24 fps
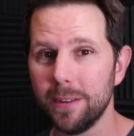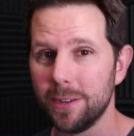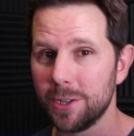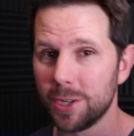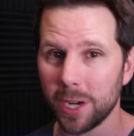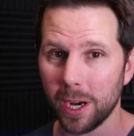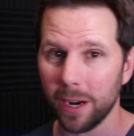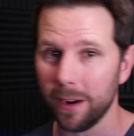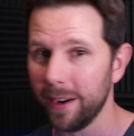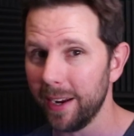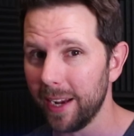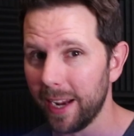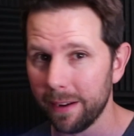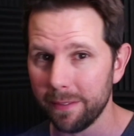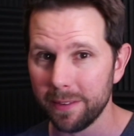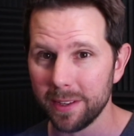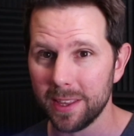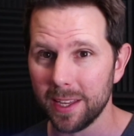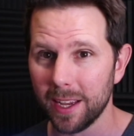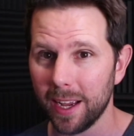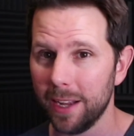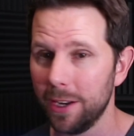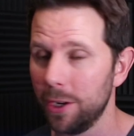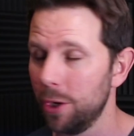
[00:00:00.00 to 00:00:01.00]
sharing
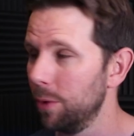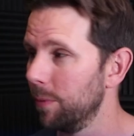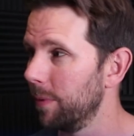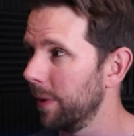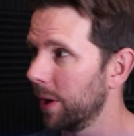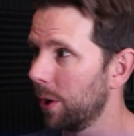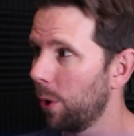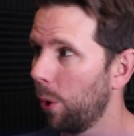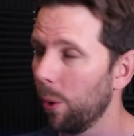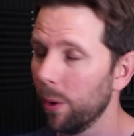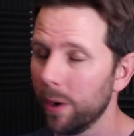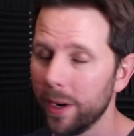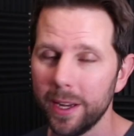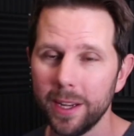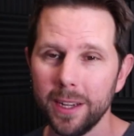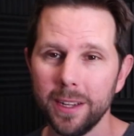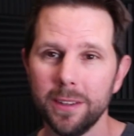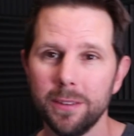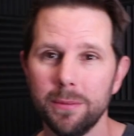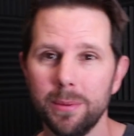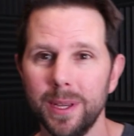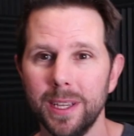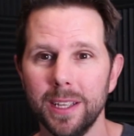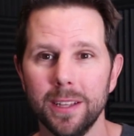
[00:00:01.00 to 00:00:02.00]
everything I knew,
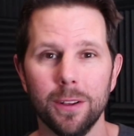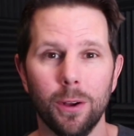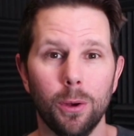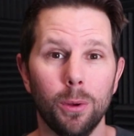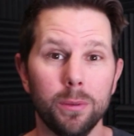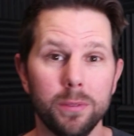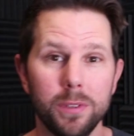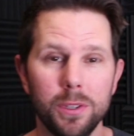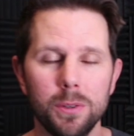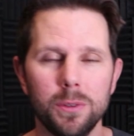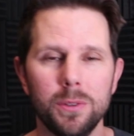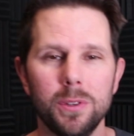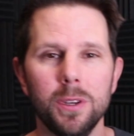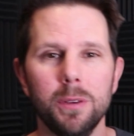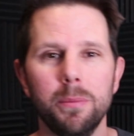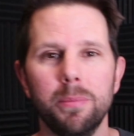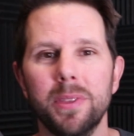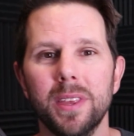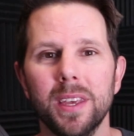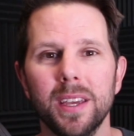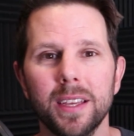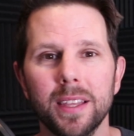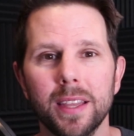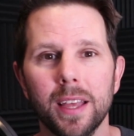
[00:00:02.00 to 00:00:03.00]
recording, doing the whole YouTube
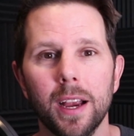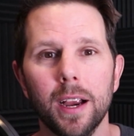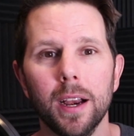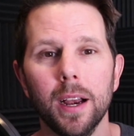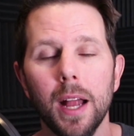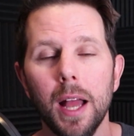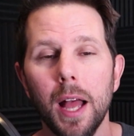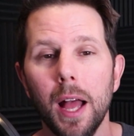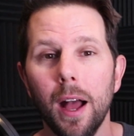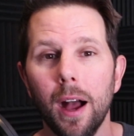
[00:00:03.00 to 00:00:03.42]
thing there,